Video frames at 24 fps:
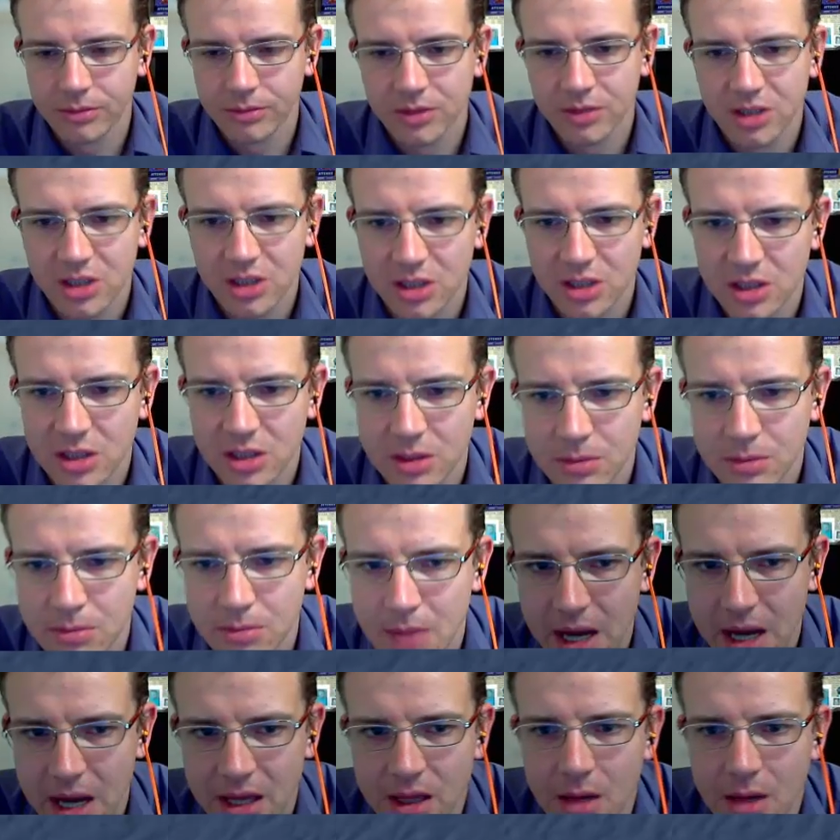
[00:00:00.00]
Oops.
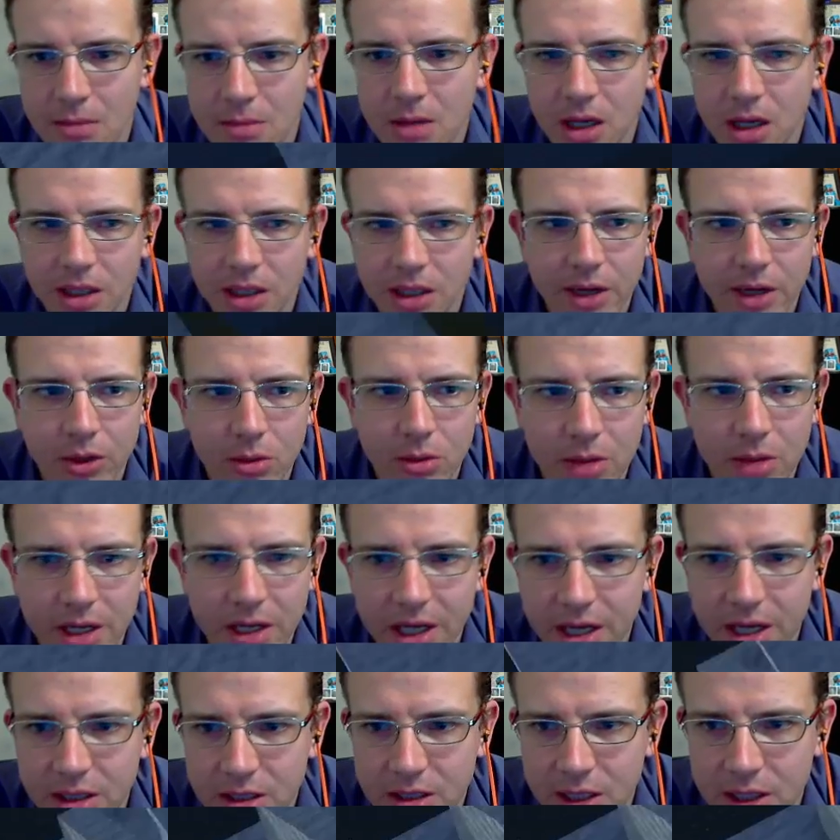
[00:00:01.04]
Smack that mug down on my
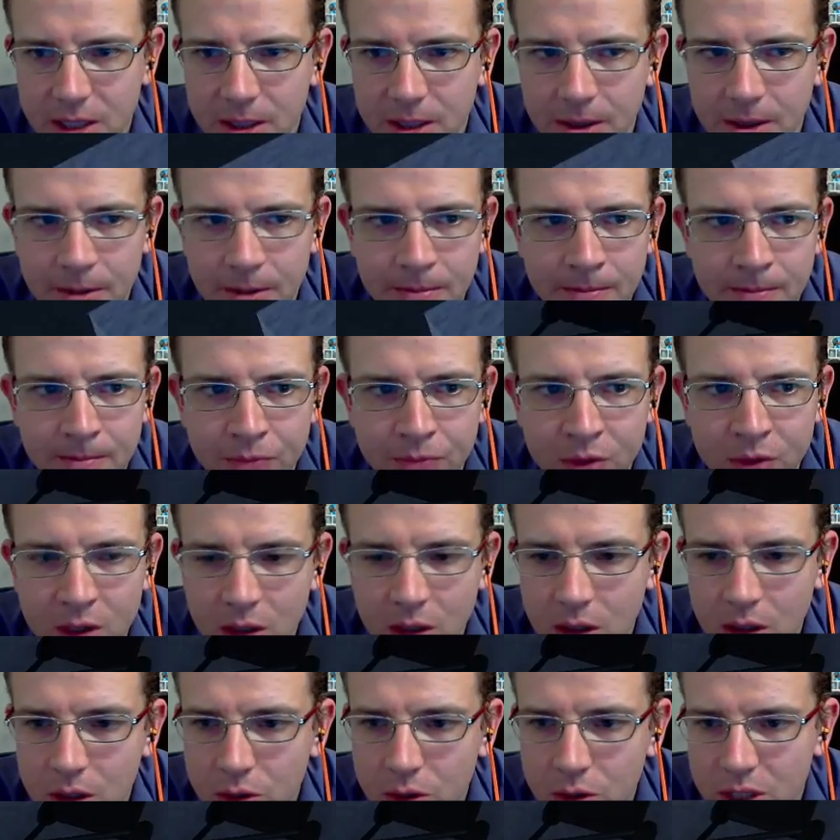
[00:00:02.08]
desk.
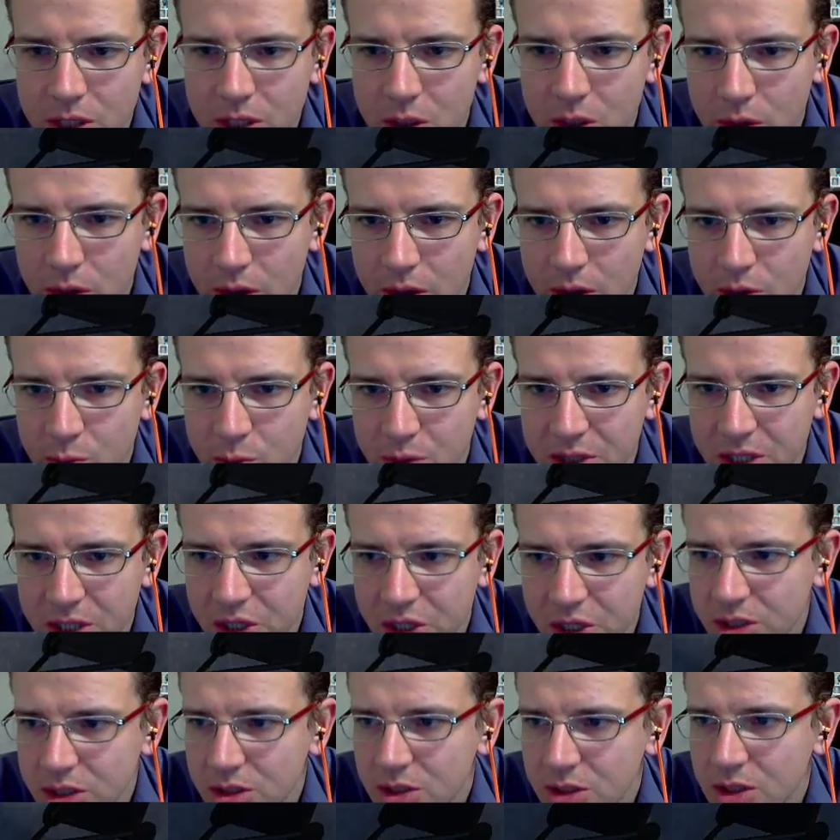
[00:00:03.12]
Losing all those
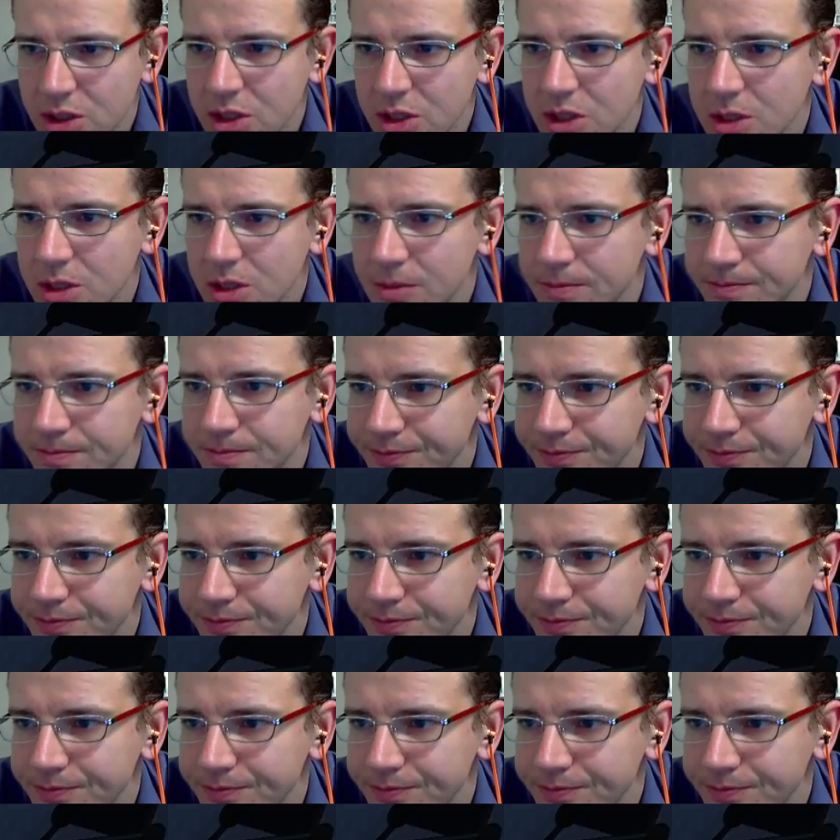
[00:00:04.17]
positions.